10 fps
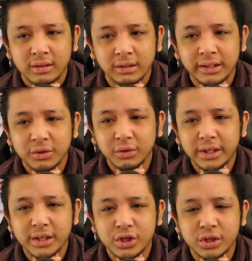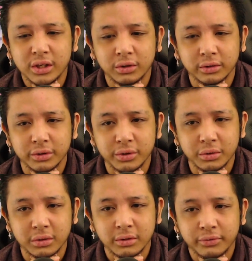Literally a shield,
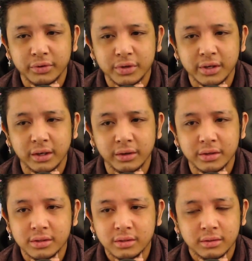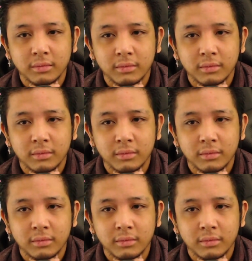dude, for Daenerys.